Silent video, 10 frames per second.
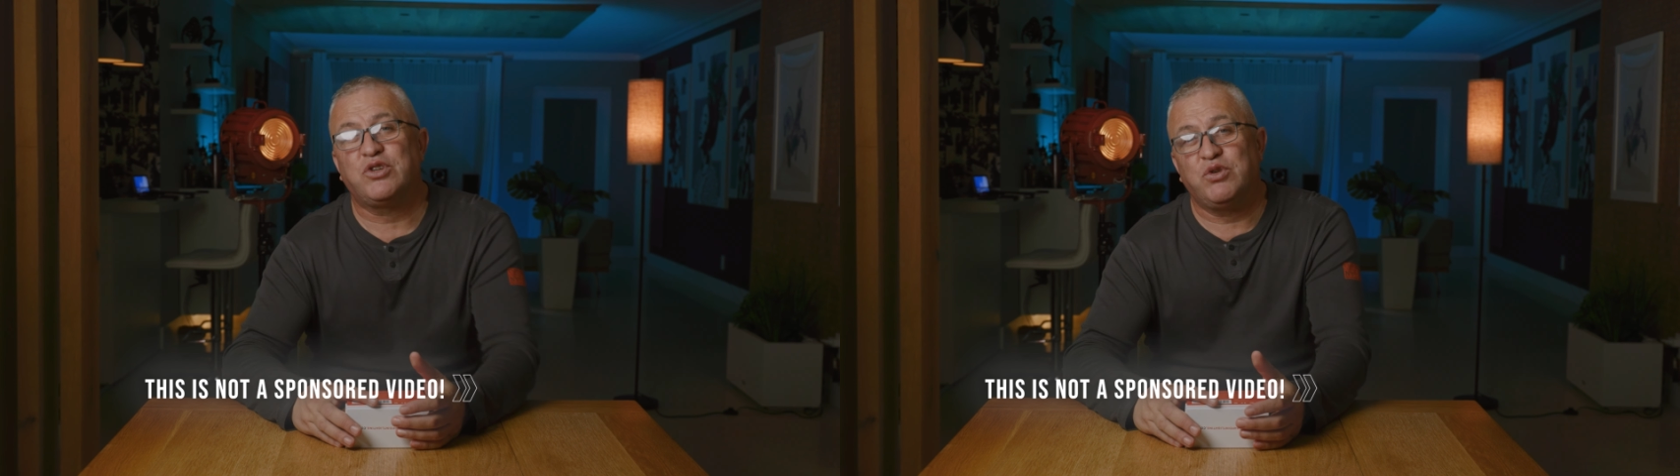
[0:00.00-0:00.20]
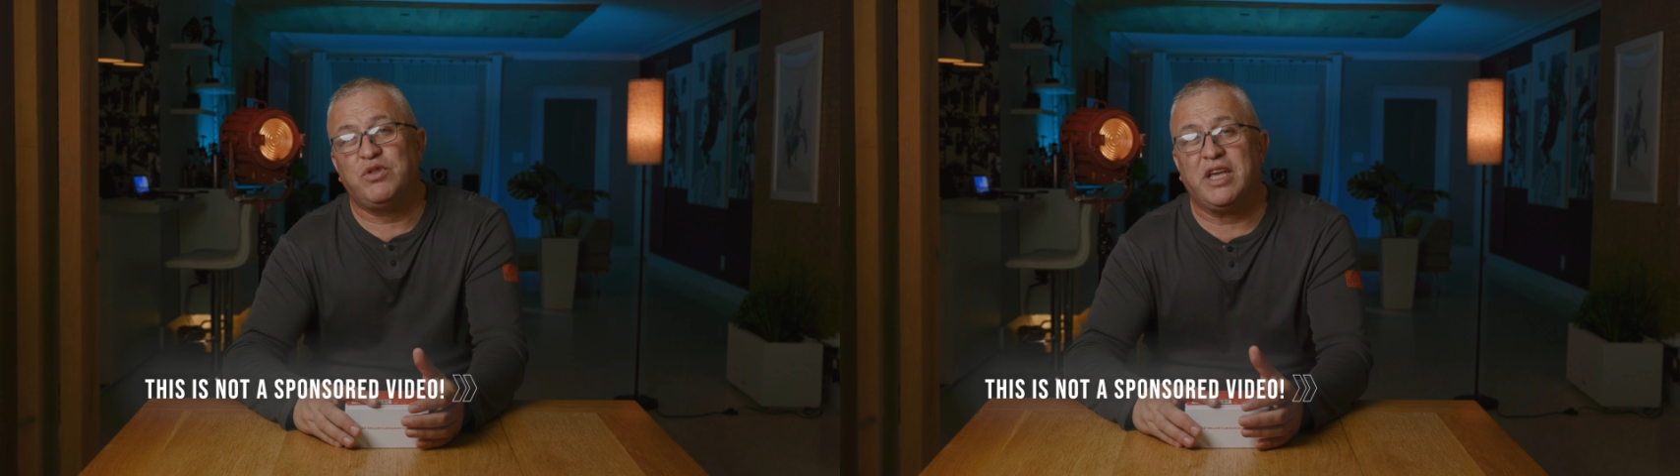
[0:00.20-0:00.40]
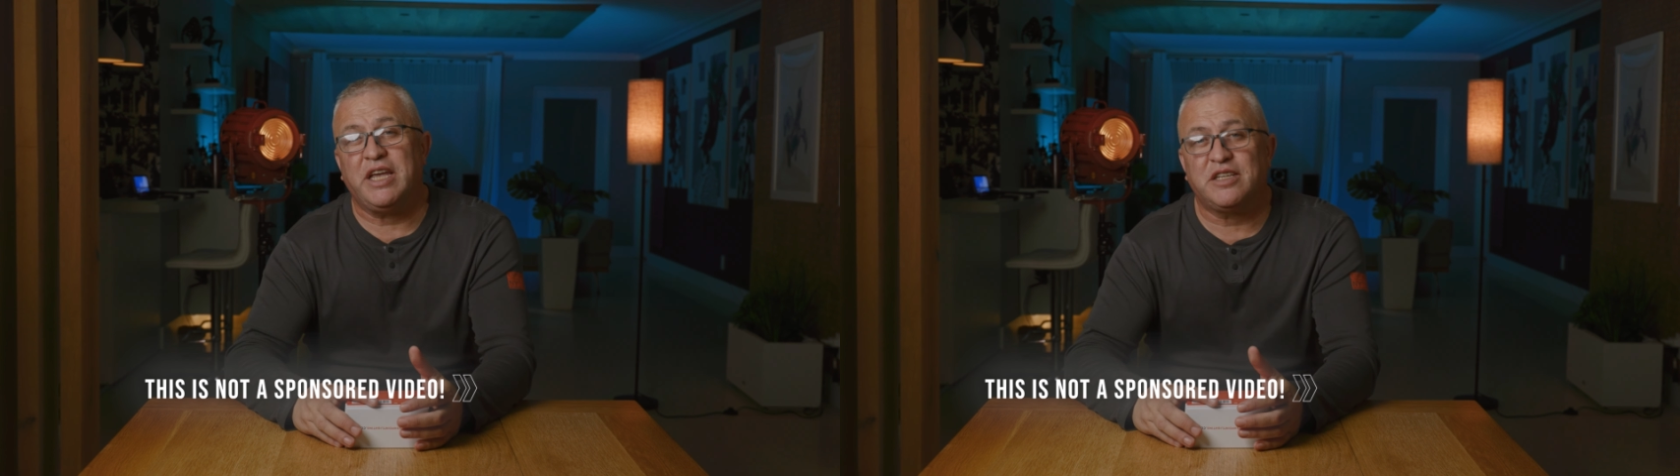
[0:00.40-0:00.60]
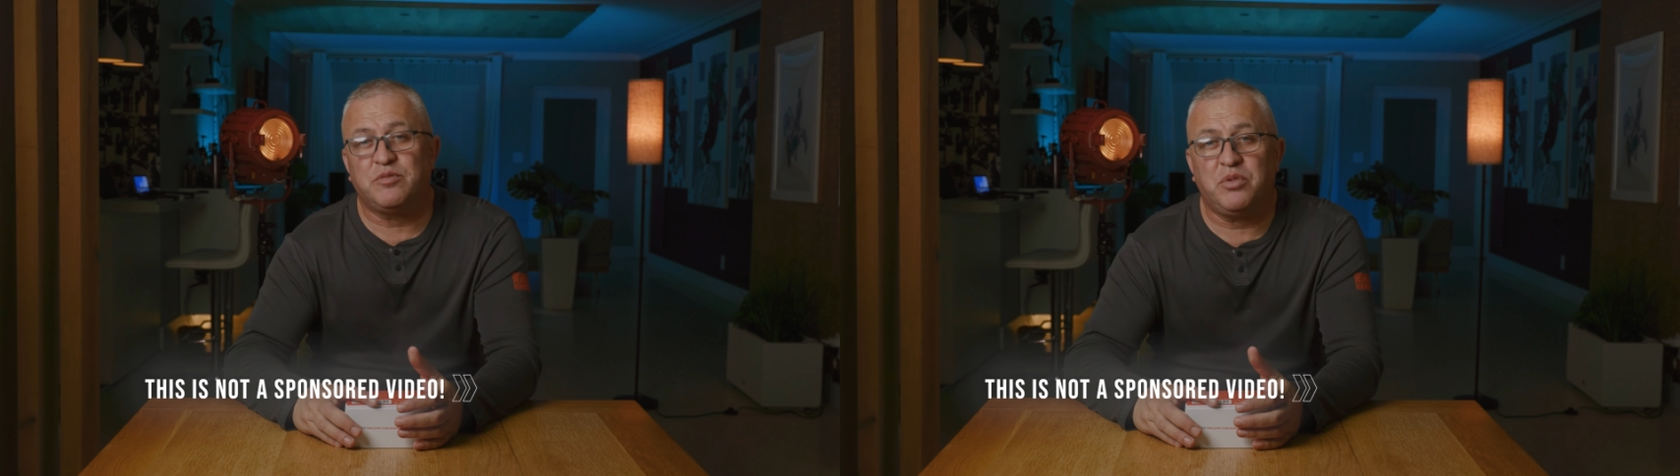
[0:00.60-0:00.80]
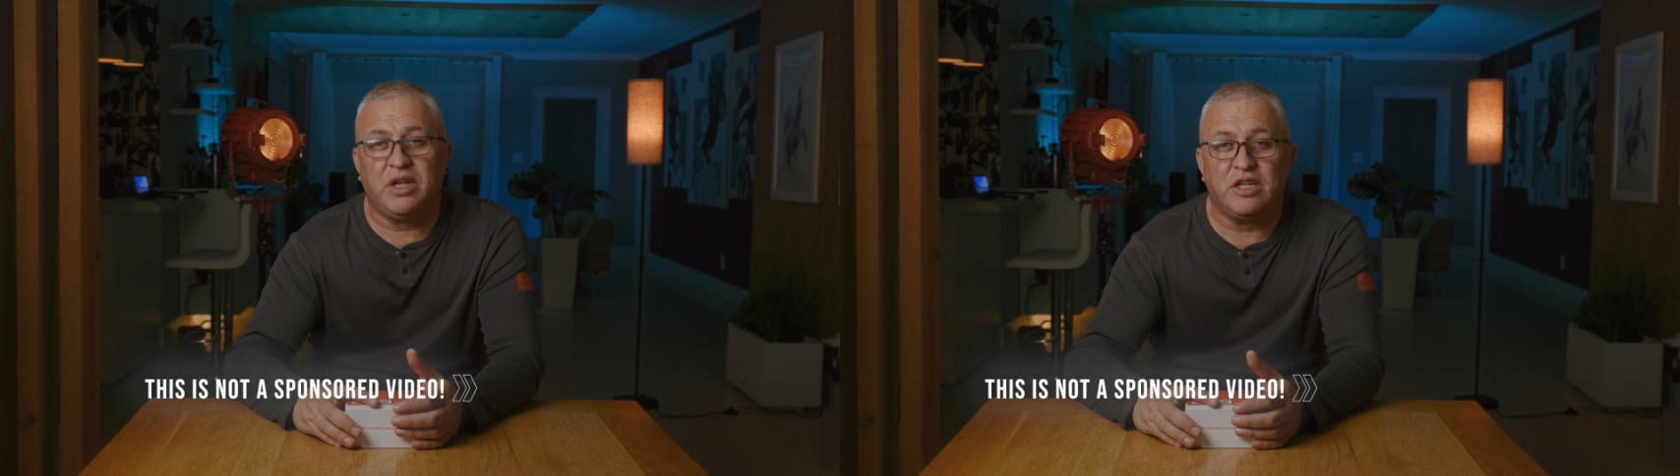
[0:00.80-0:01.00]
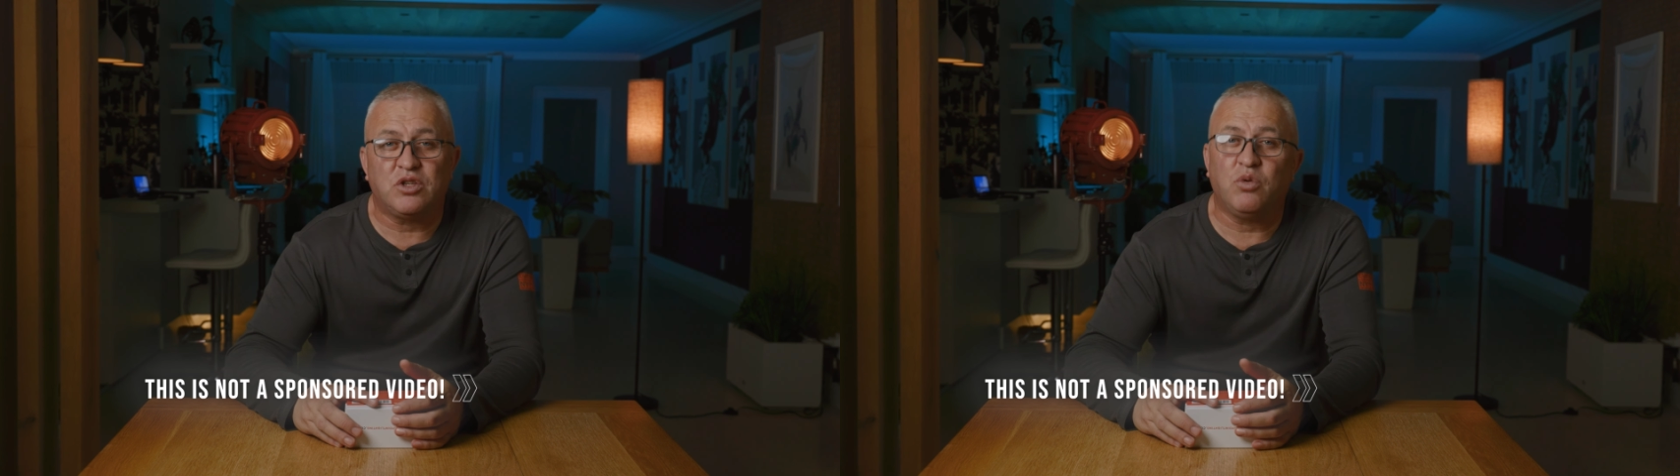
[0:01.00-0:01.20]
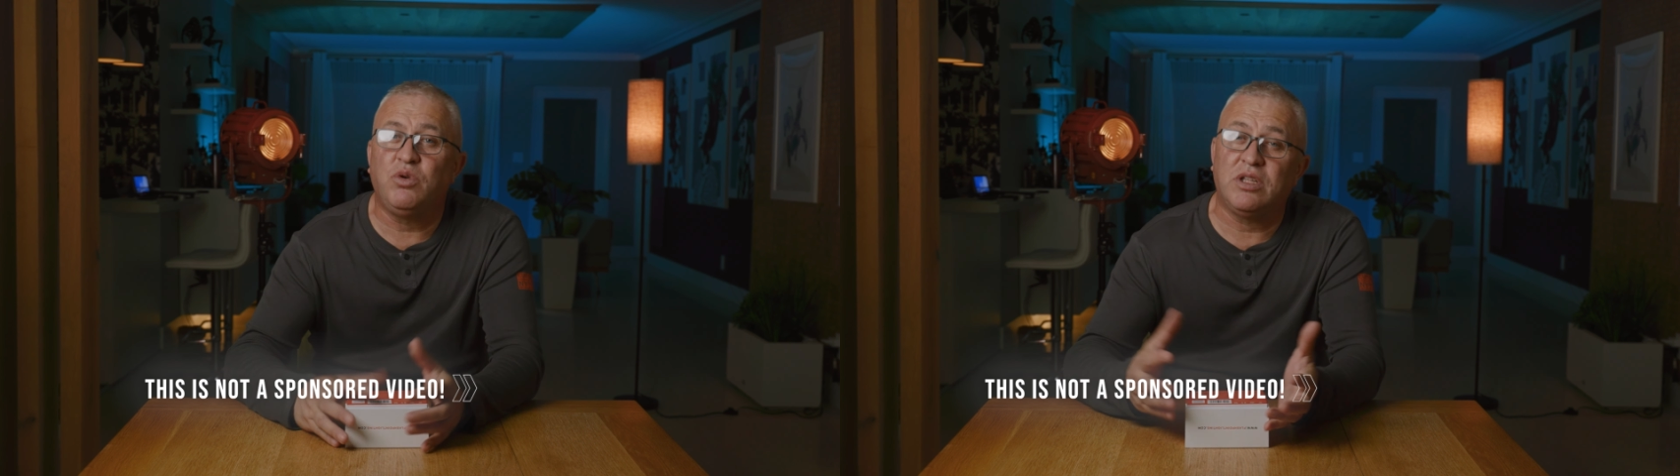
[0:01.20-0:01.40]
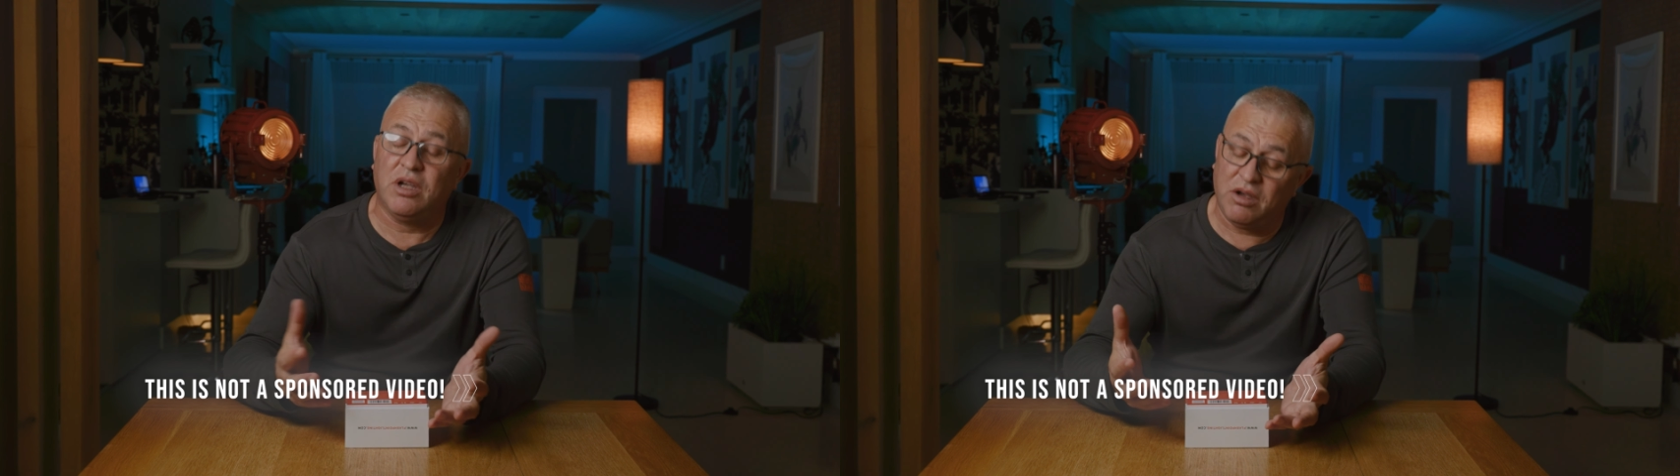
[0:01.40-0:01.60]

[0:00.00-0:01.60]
shooting experience with